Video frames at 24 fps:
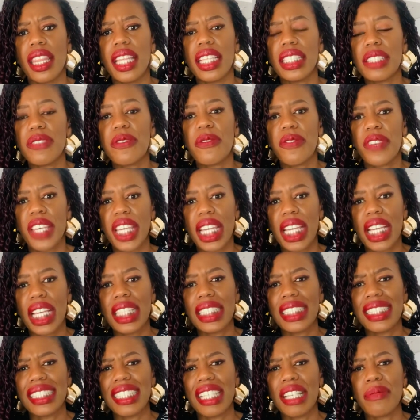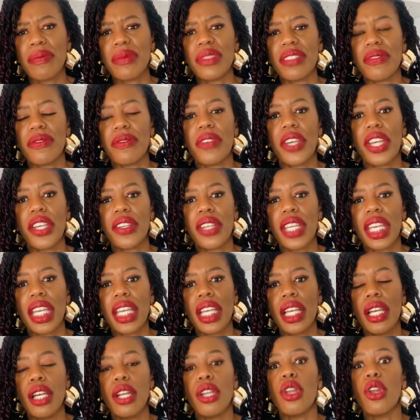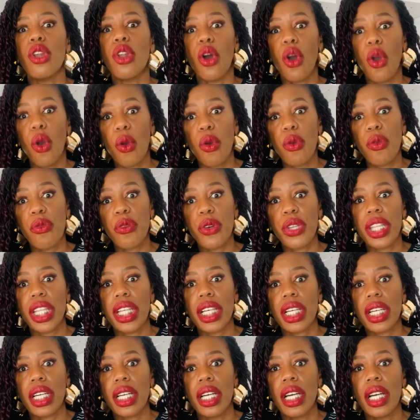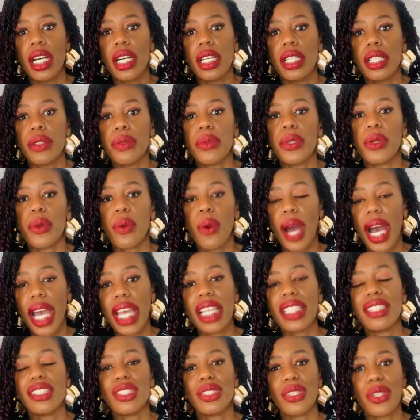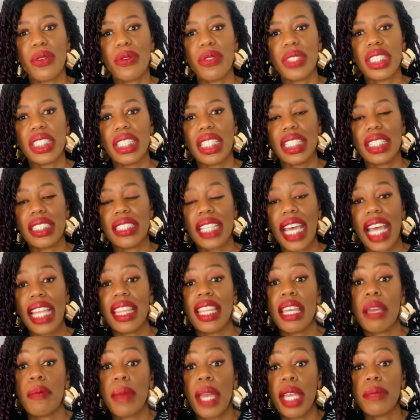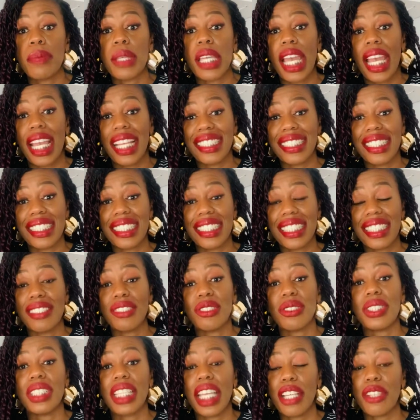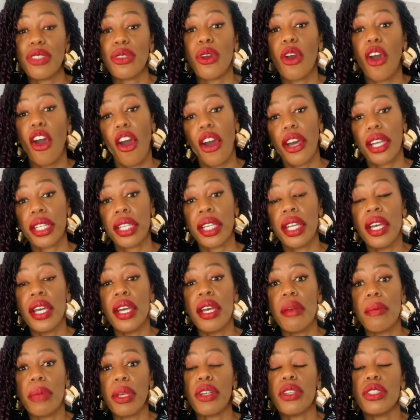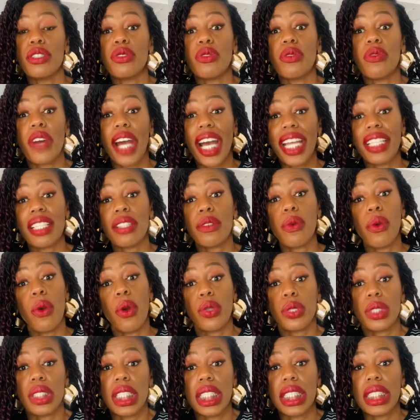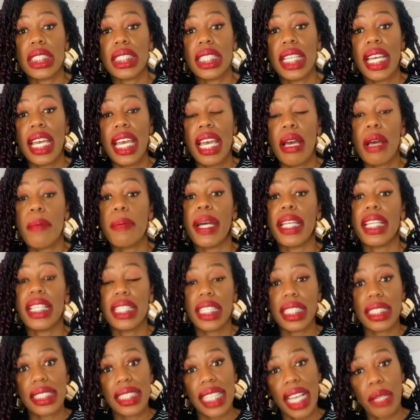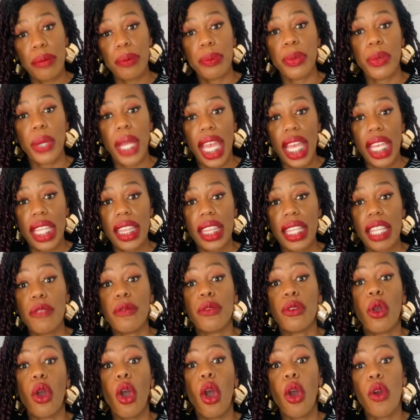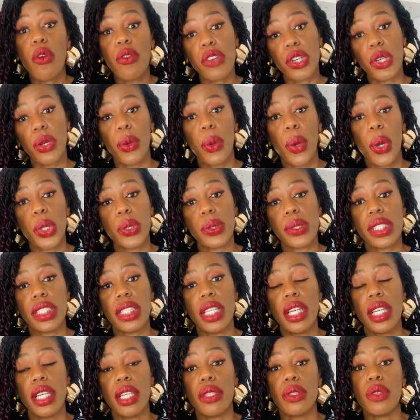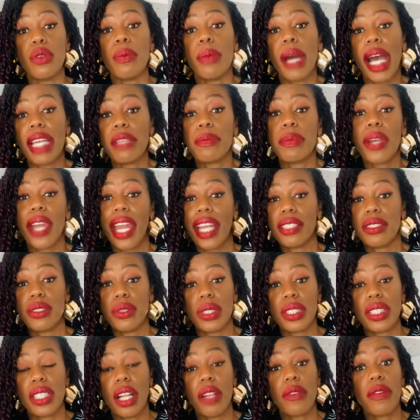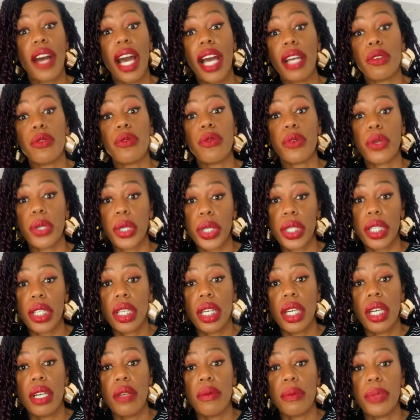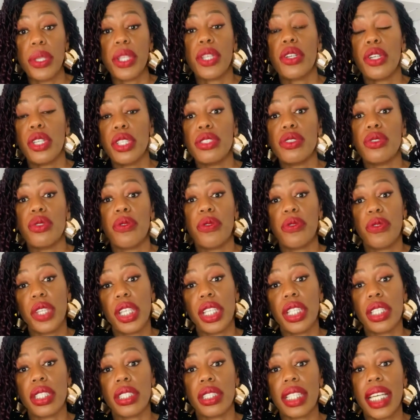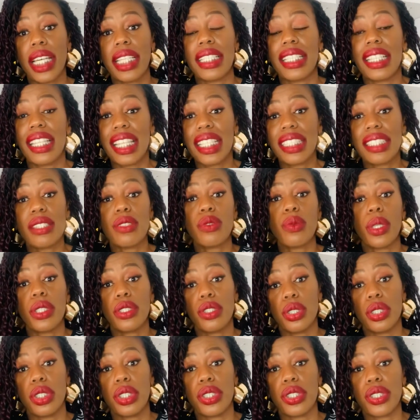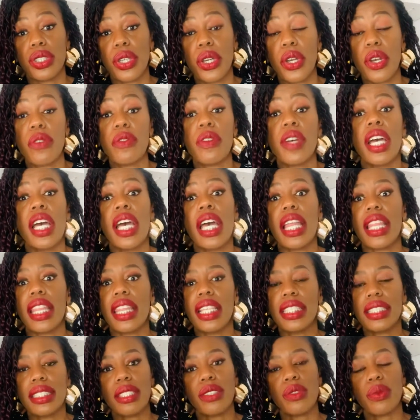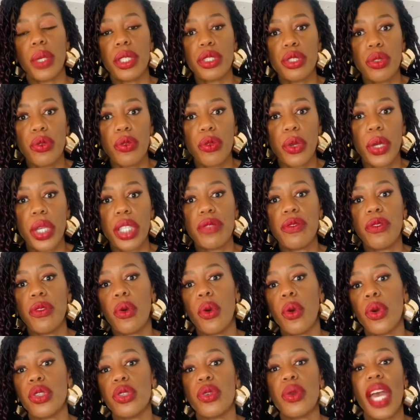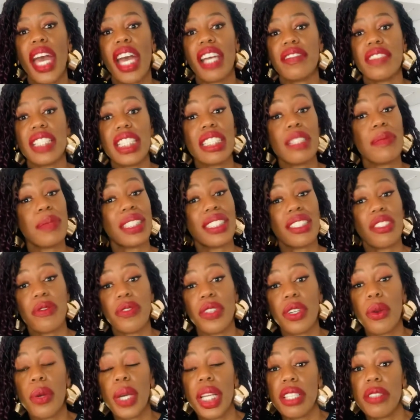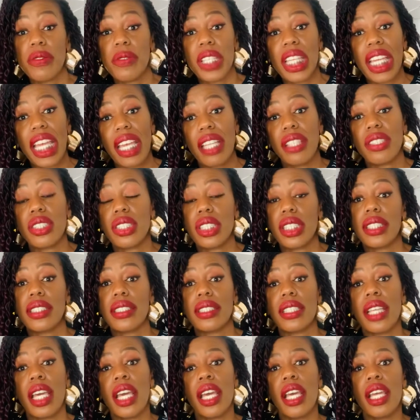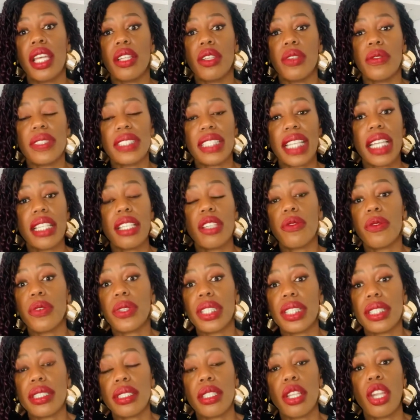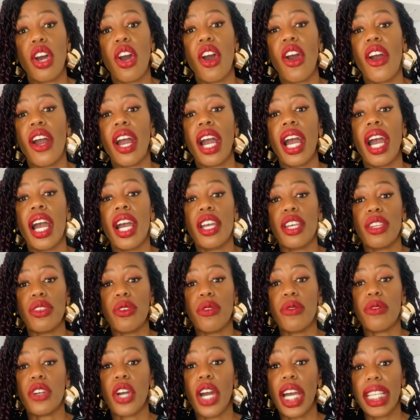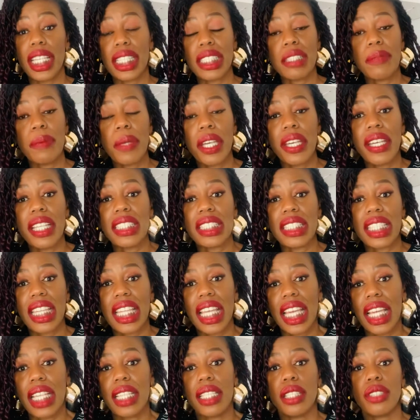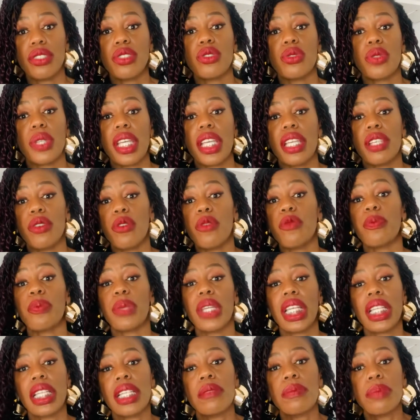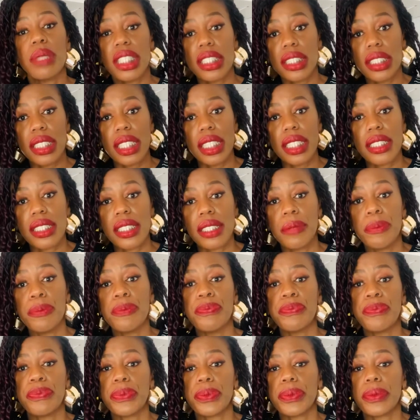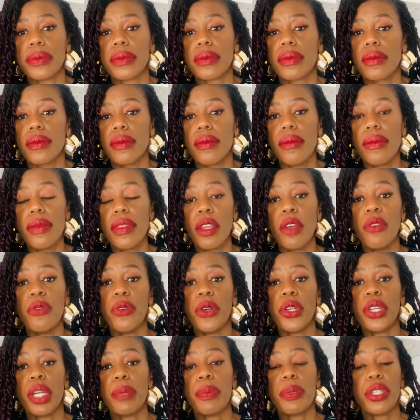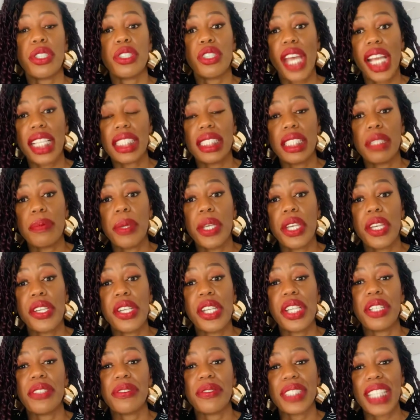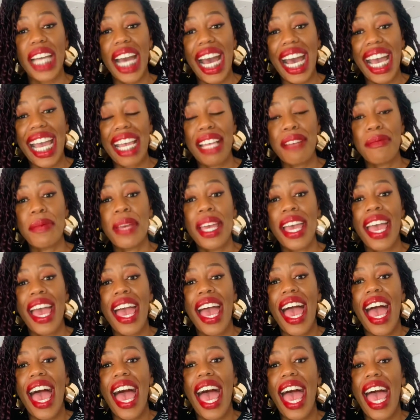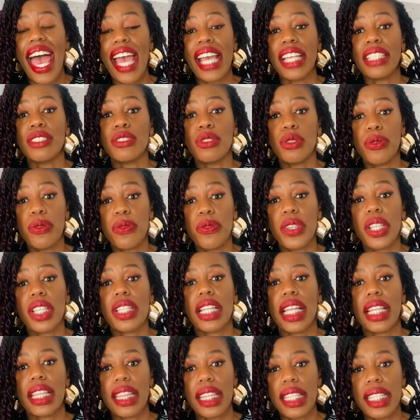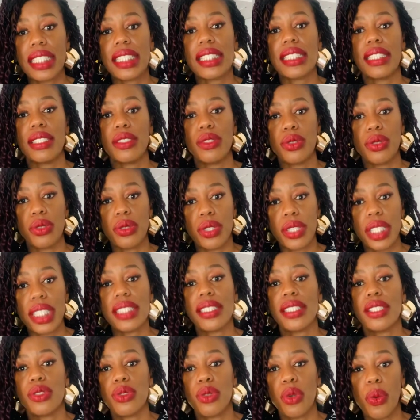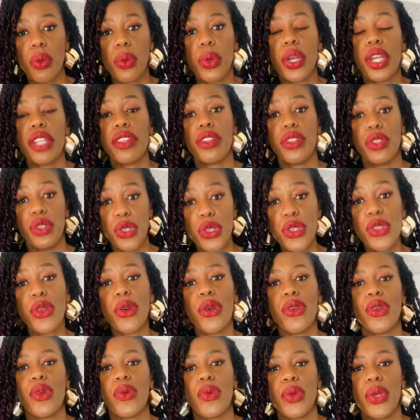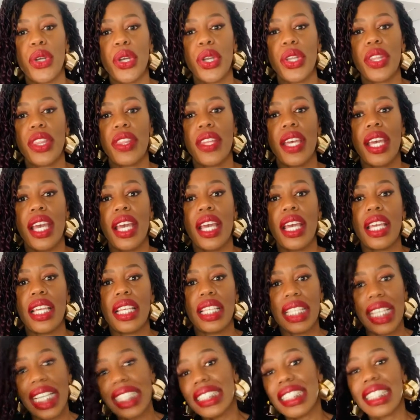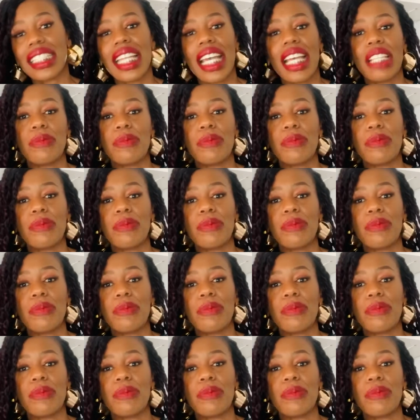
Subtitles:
fee seems very low for the required services, and they may be hesitant to take you on because you've underquoted. But in the same breath, if you overquote, you might price yourself out of work because you feel that this is what you deserve, this is what you've worked for, you have these specific qualifications, you've studied for this long, you've got experience in the industry, you've been in business for a protracted period of time, and you feel that this is your worth, you know your worth. Yesterday's